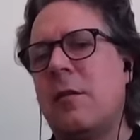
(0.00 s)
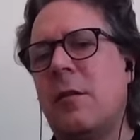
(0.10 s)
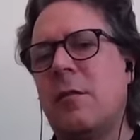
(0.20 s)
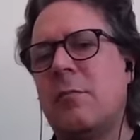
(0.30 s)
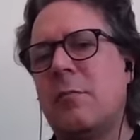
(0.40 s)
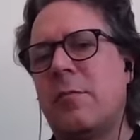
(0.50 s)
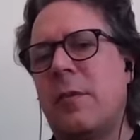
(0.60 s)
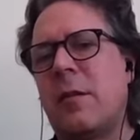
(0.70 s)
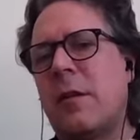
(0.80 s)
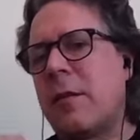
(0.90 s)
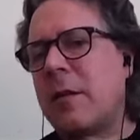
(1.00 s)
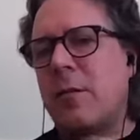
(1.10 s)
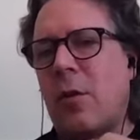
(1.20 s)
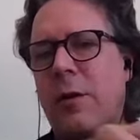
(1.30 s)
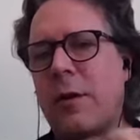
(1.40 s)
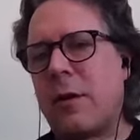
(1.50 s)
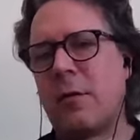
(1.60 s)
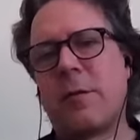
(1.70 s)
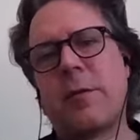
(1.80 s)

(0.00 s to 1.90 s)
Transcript: Um, and and that, all that kind of